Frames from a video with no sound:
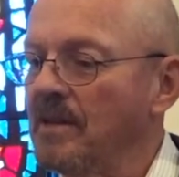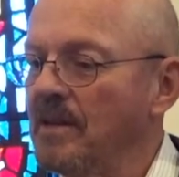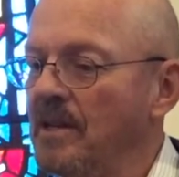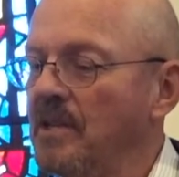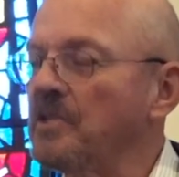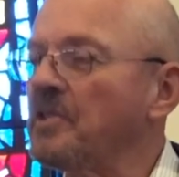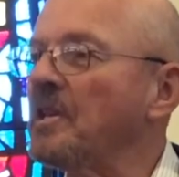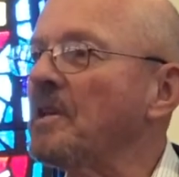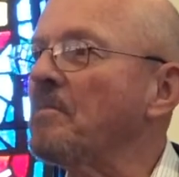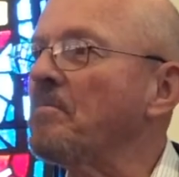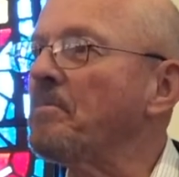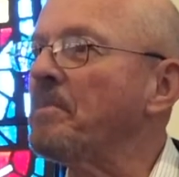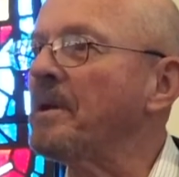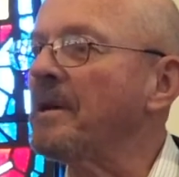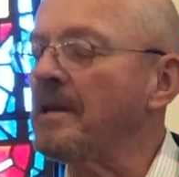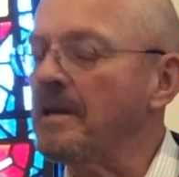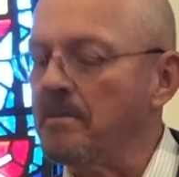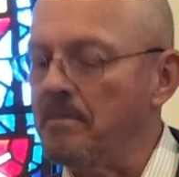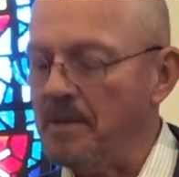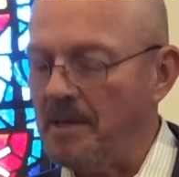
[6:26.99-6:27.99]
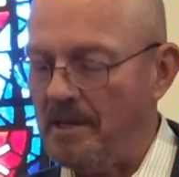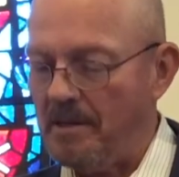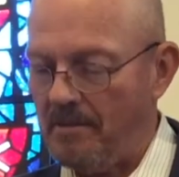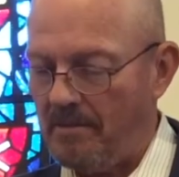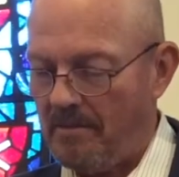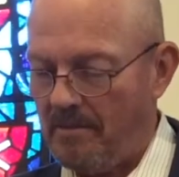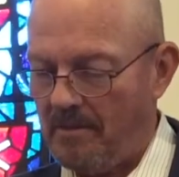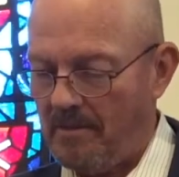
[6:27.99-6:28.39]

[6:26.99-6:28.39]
is the epitome